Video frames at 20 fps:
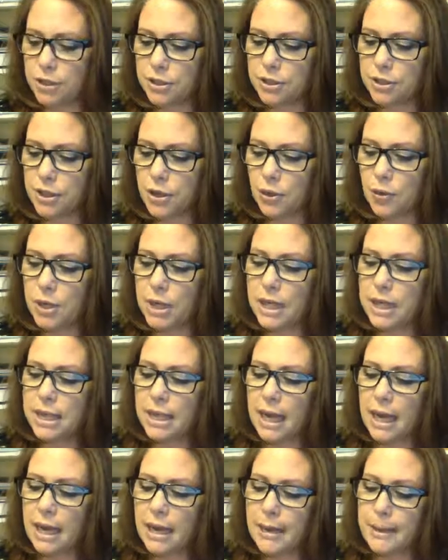So
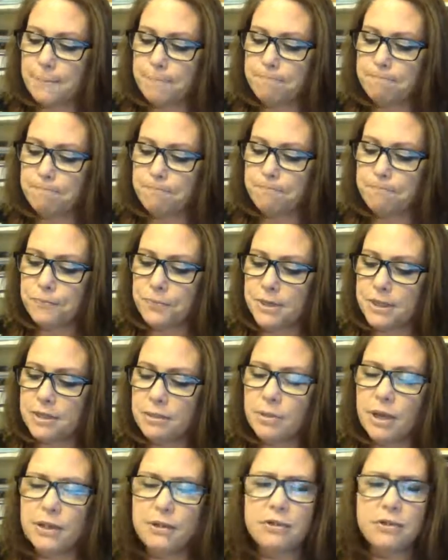some
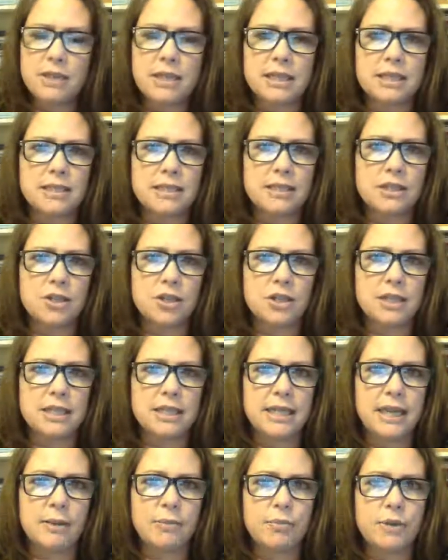other things that start to
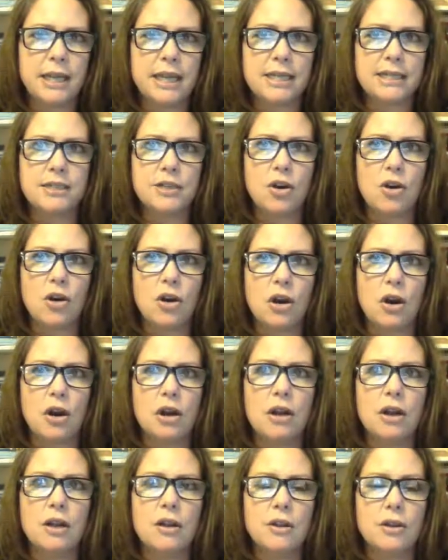take place
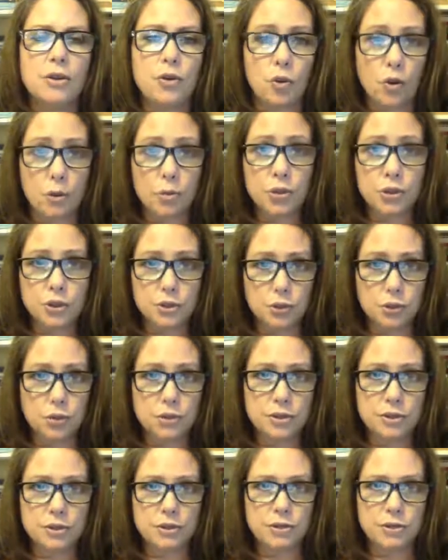are normal
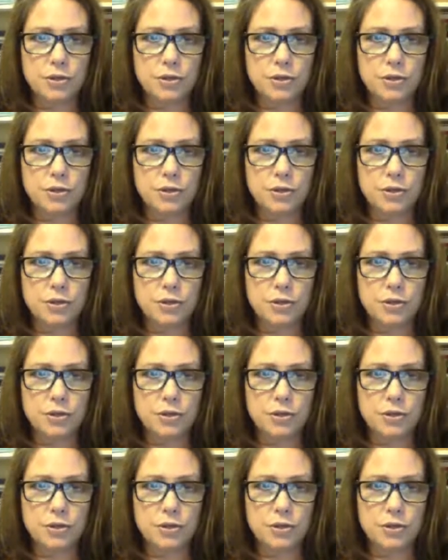schools.